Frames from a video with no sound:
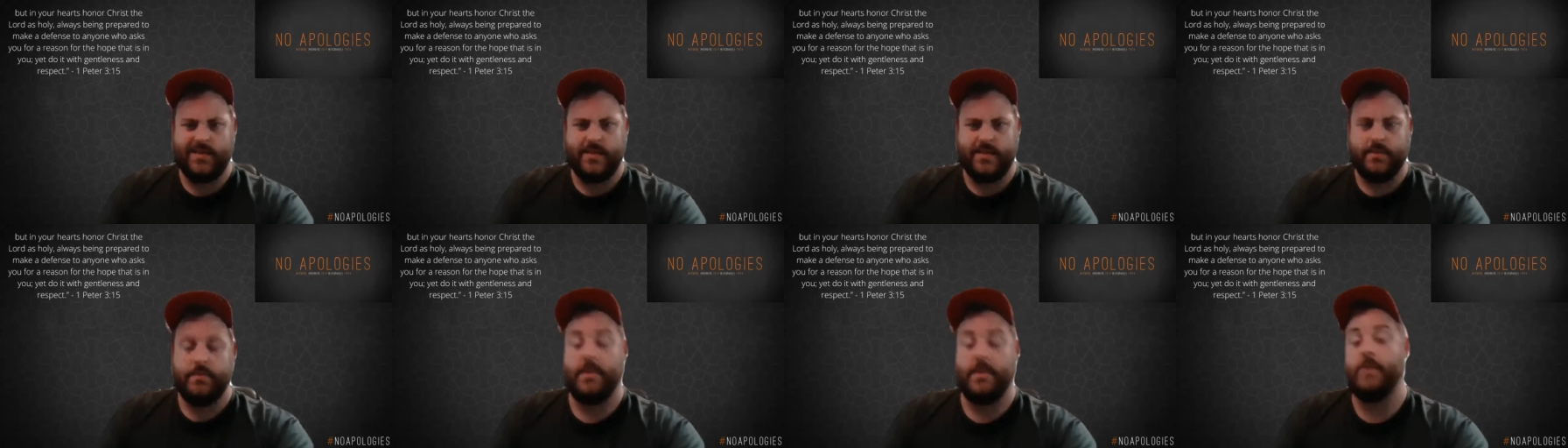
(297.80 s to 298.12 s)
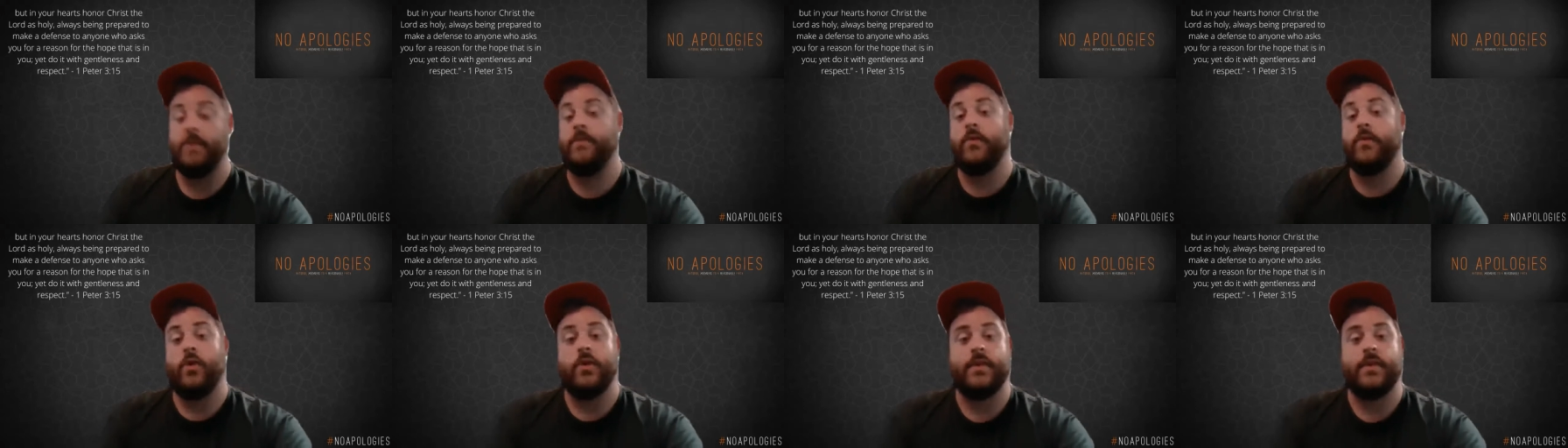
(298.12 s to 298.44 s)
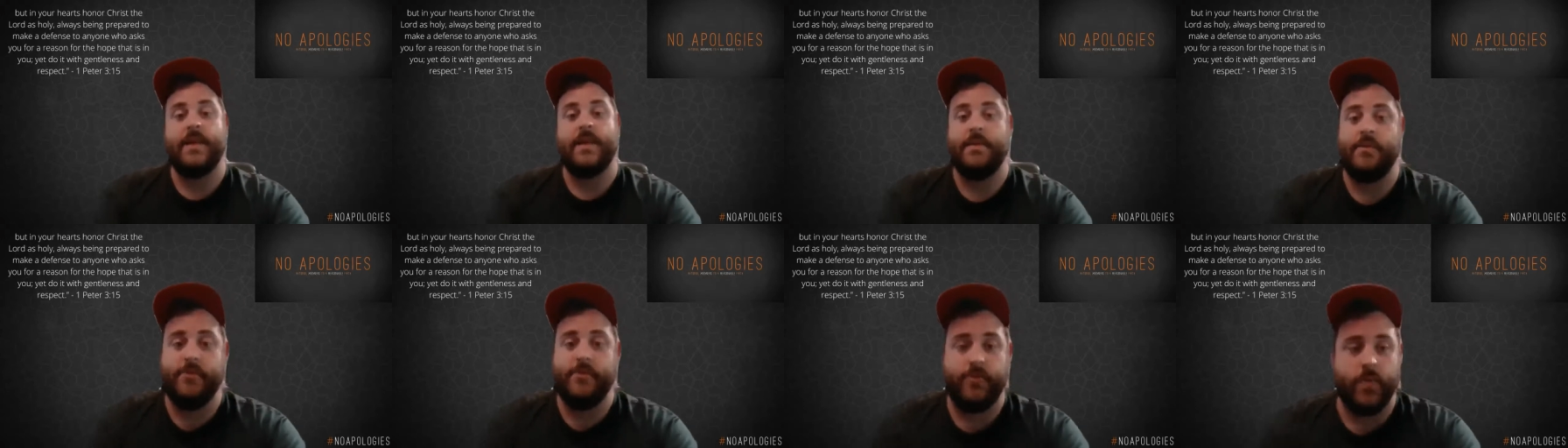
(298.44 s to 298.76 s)
You've heard
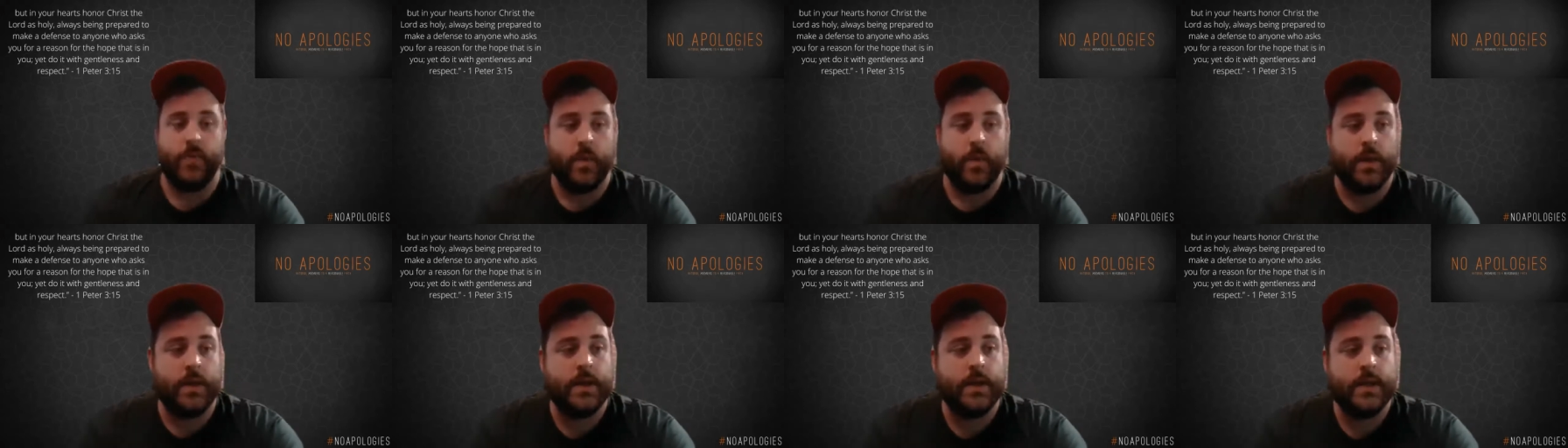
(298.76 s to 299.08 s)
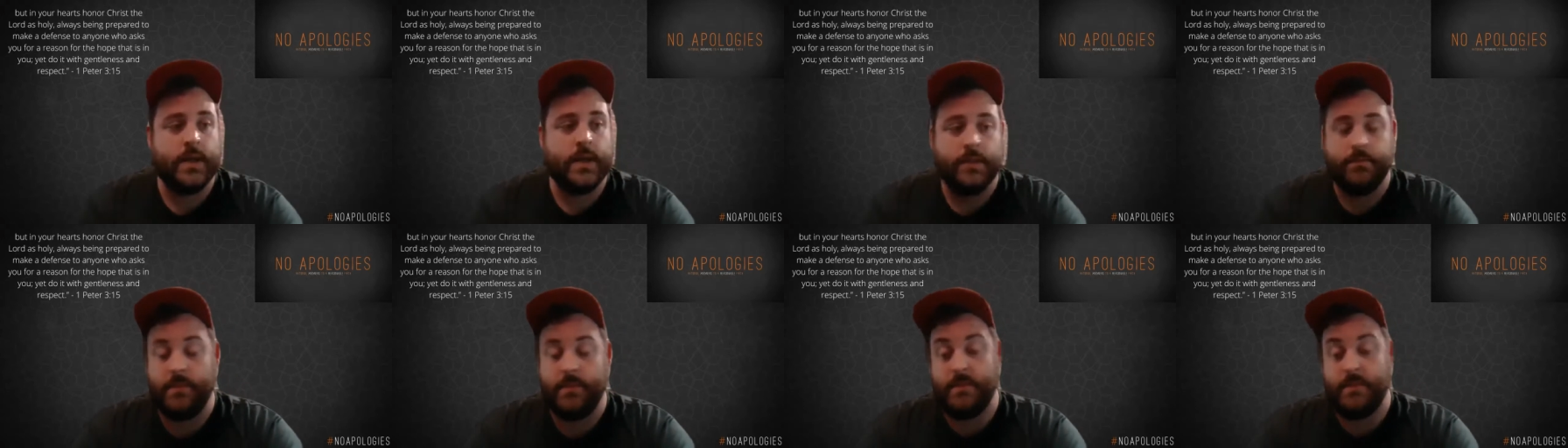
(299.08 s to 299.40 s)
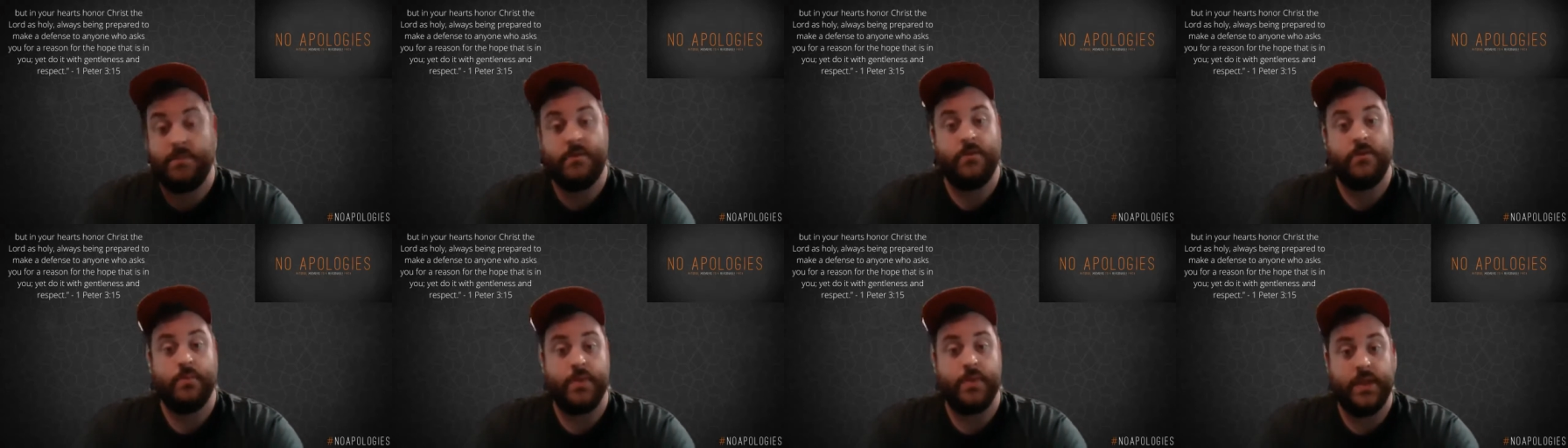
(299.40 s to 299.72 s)
that before. Maybe
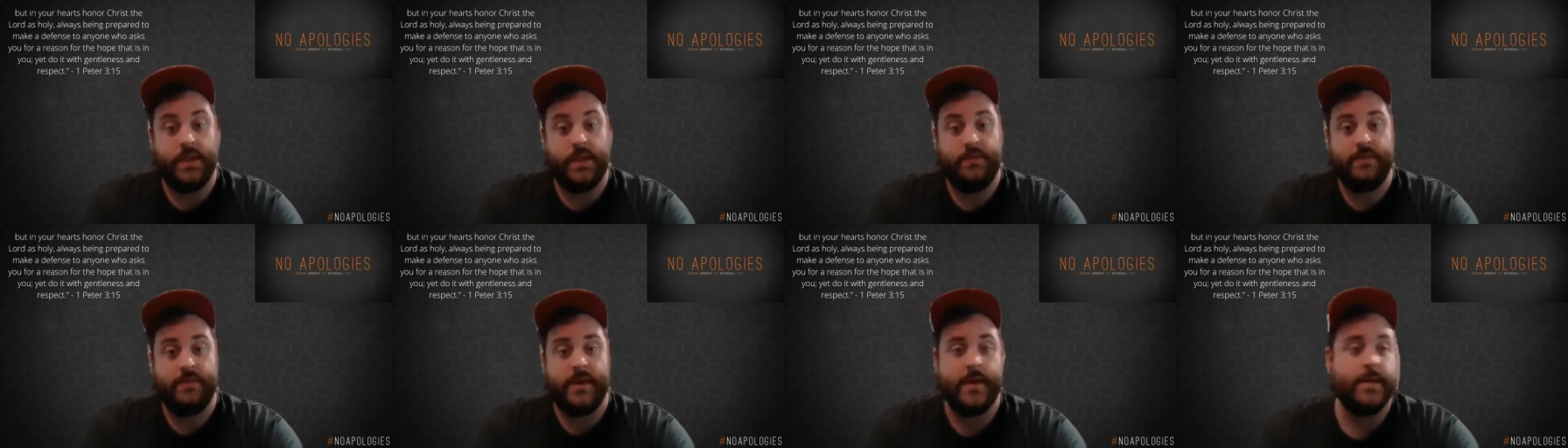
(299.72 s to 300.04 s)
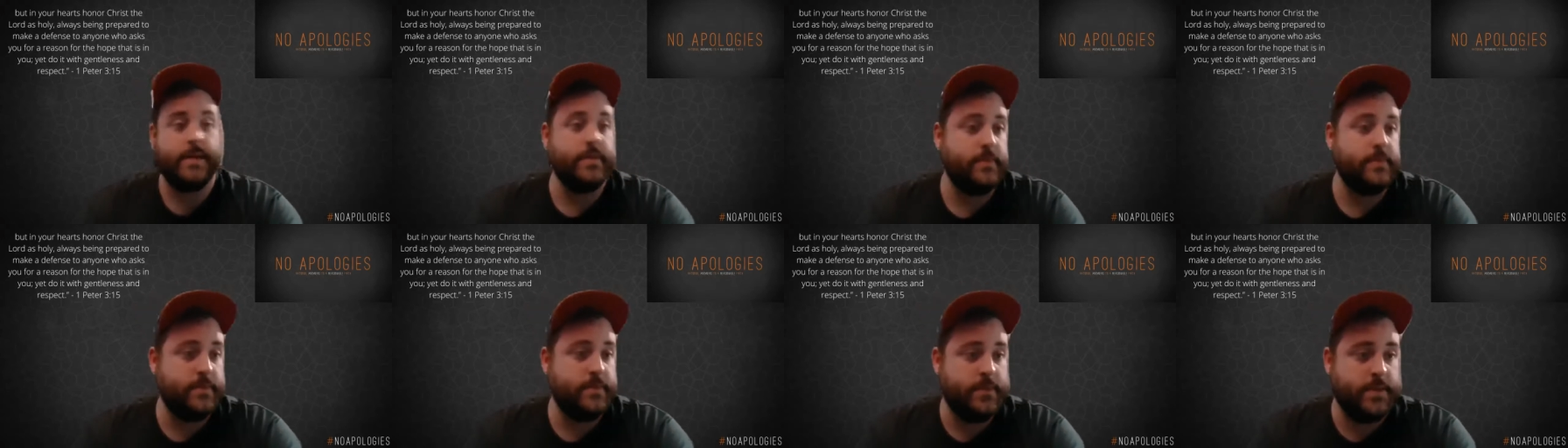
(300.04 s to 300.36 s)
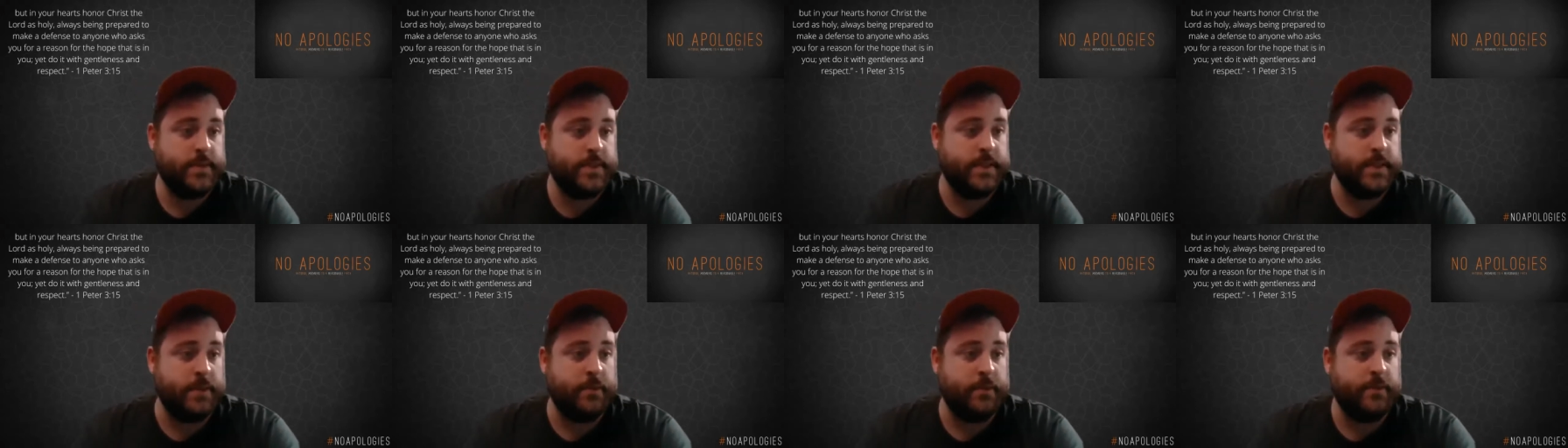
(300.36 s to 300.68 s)
you believe that.
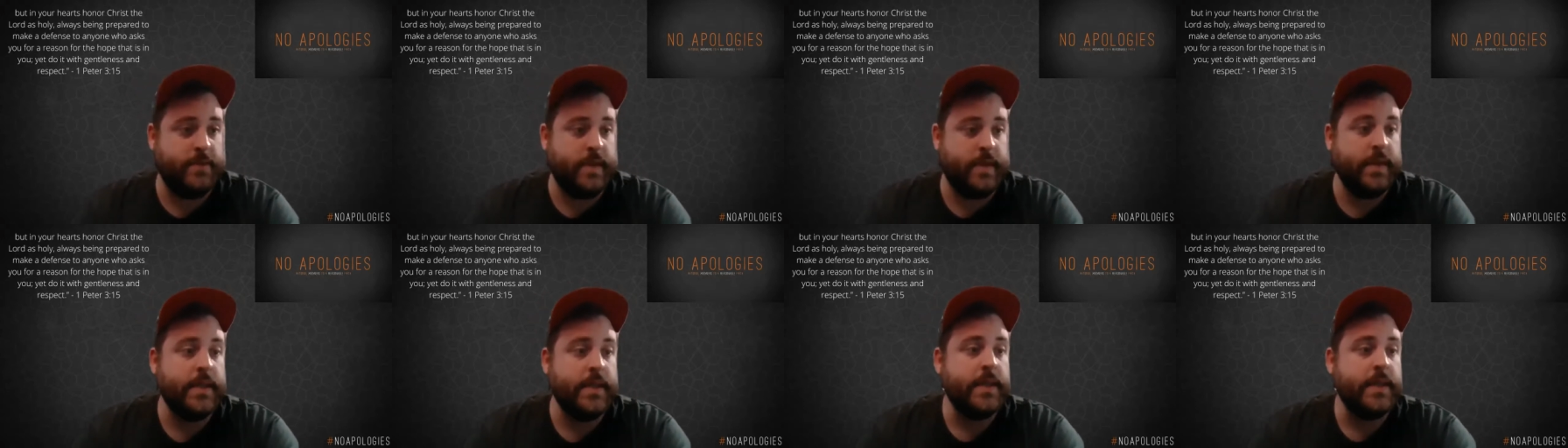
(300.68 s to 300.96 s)
Some of it.